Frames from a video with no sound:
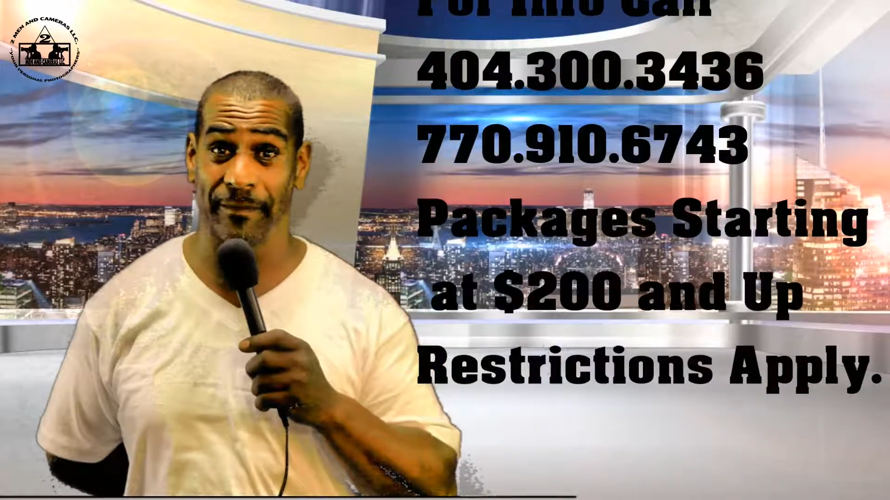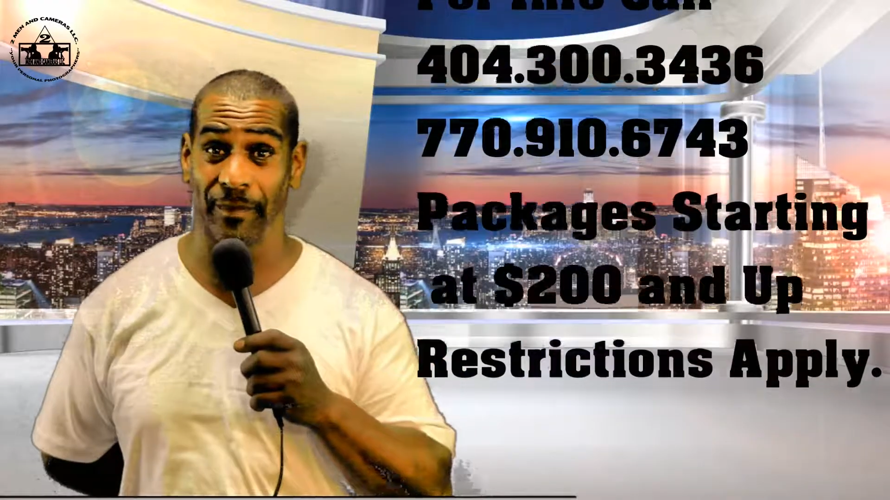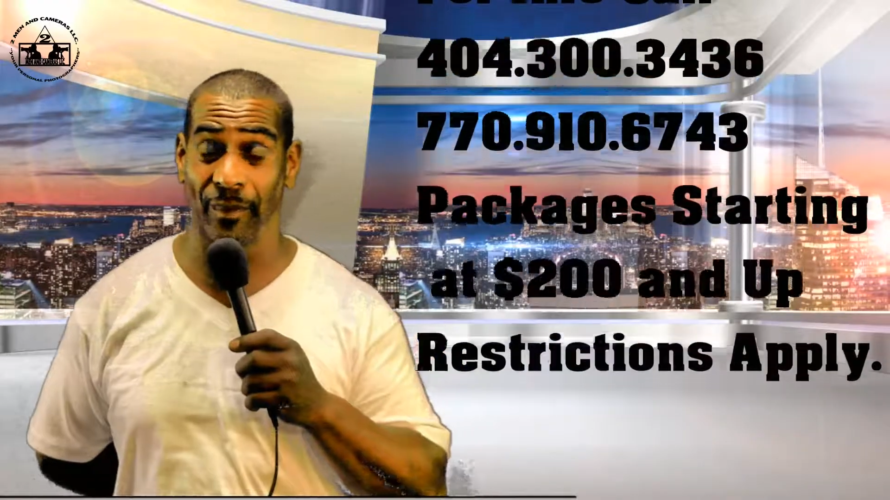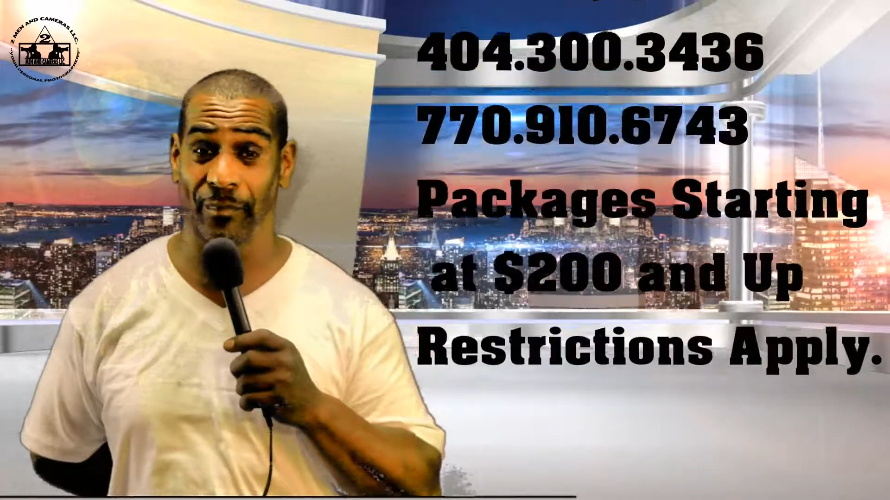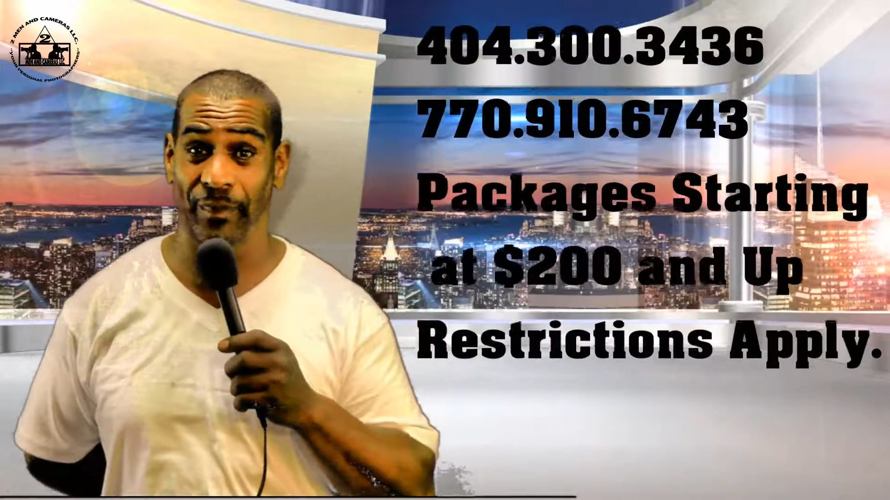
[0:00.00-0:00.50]

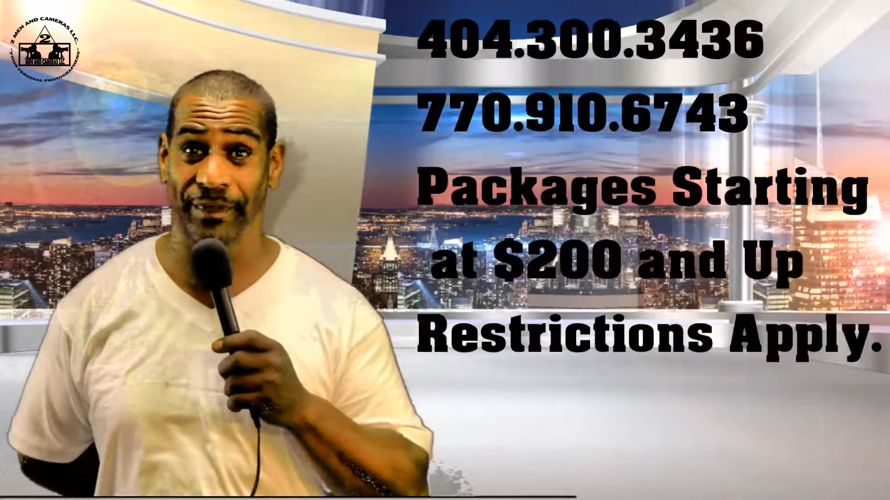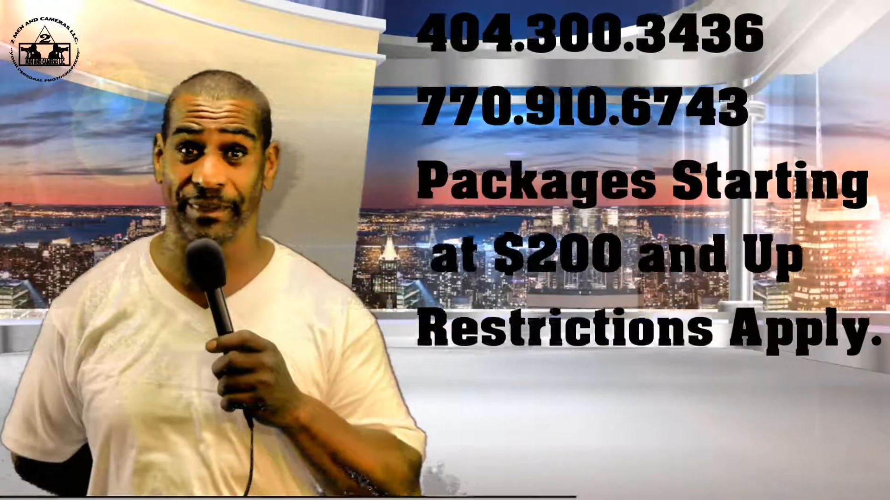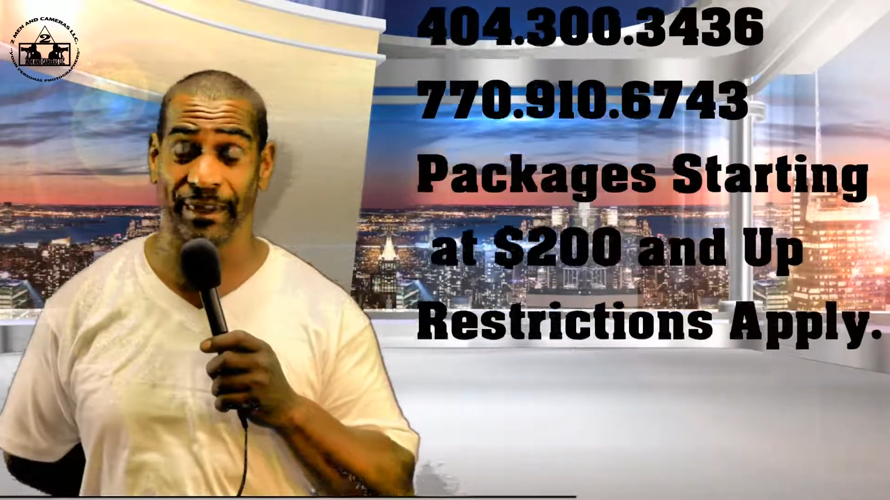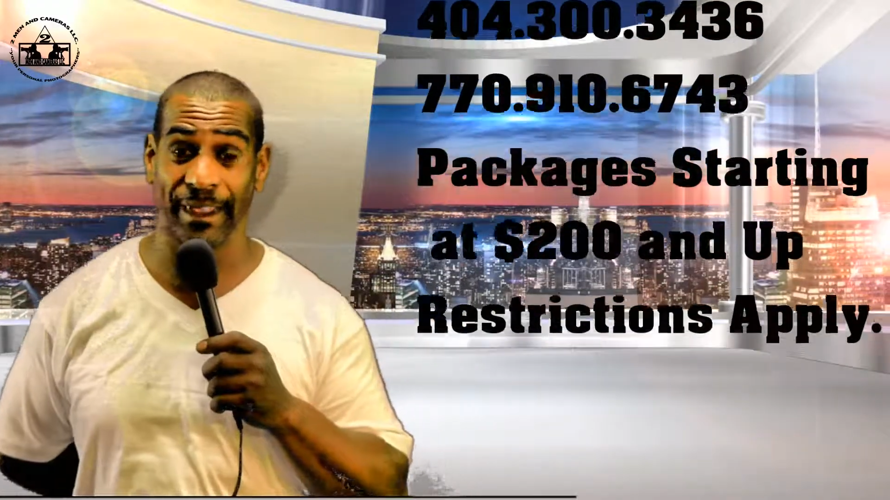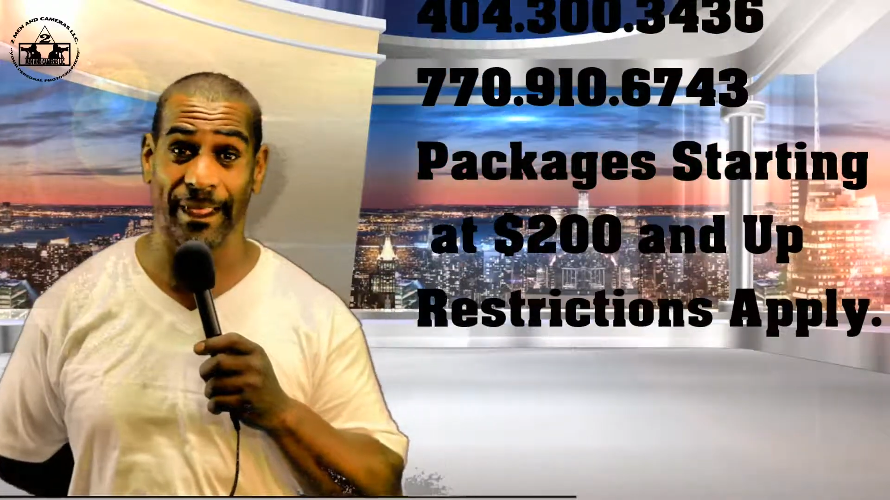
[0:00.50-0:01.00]

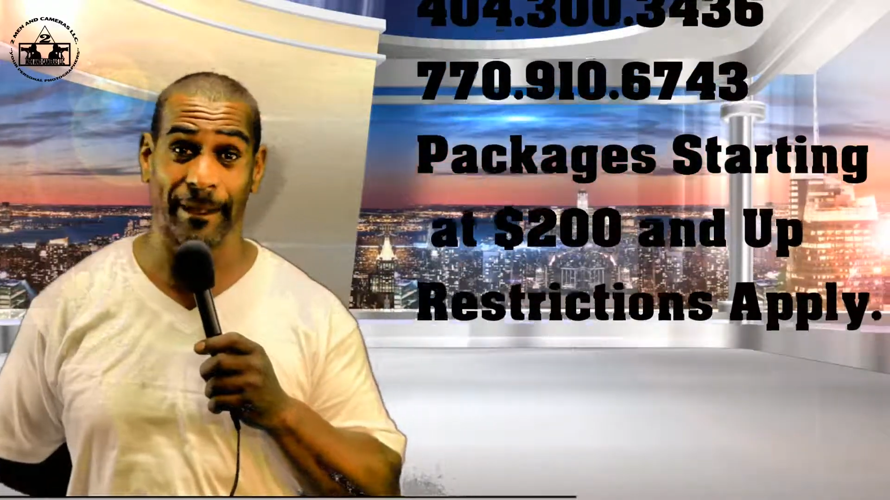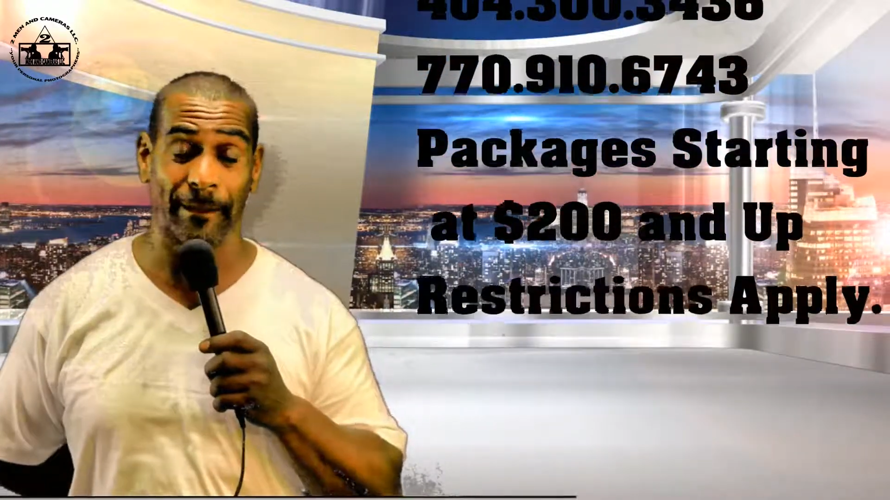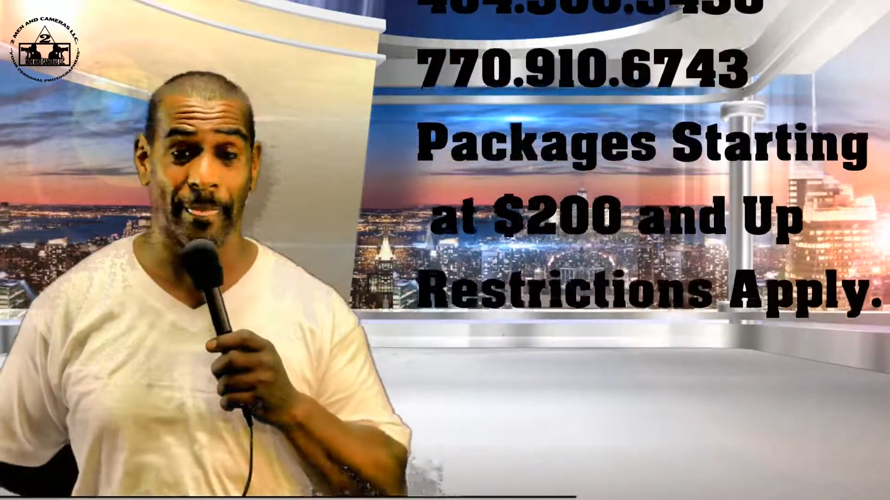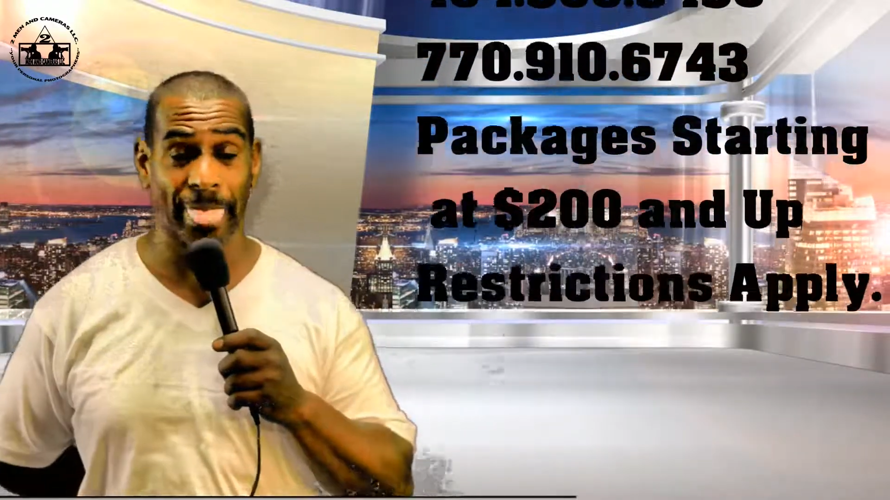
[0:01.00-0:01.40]
Northwest Atlanta,